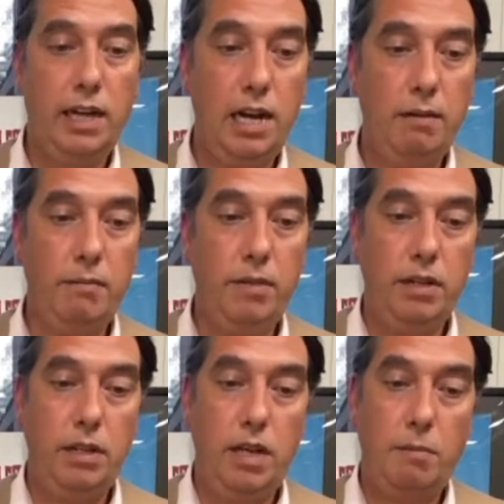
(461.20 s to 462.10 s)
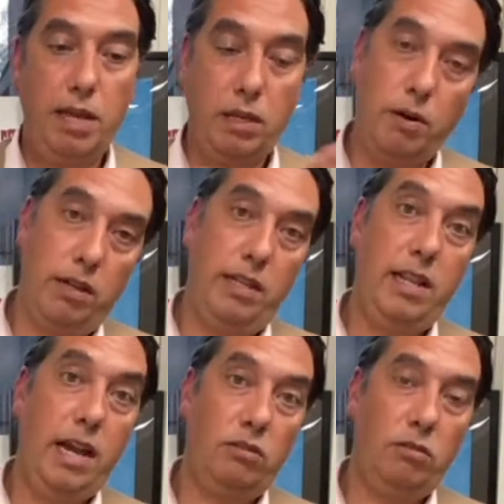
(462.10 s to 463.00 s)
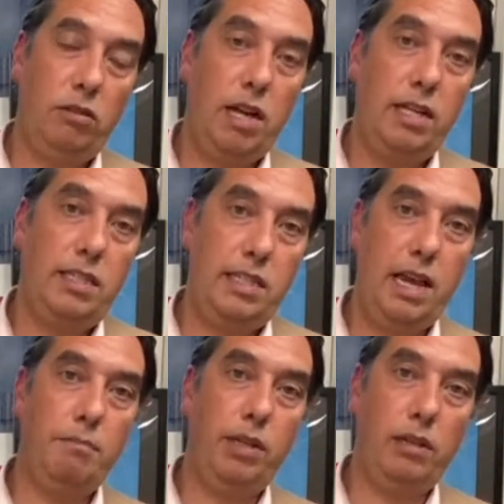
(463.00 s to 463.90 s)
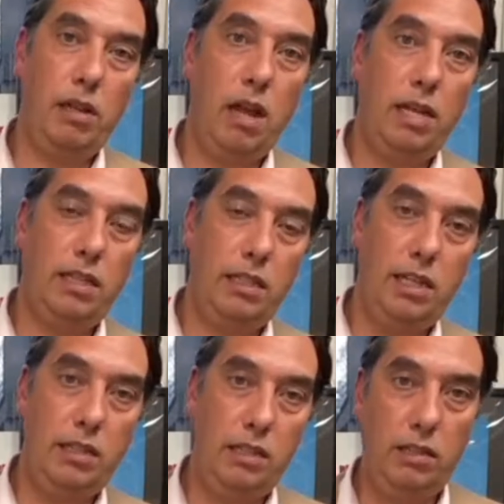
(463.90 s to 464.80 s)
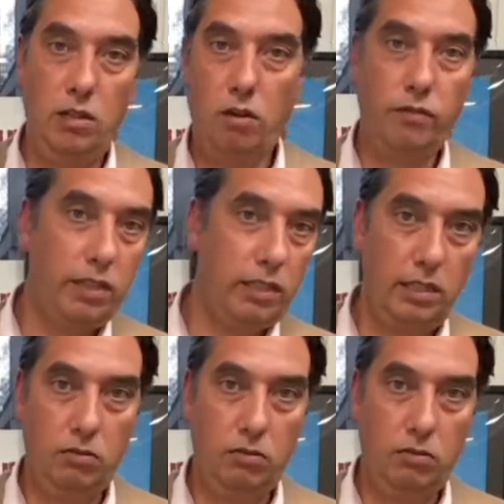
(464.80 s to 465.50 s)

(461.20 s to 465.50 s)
I beg your pardon, the natural light is the ambient light in the office,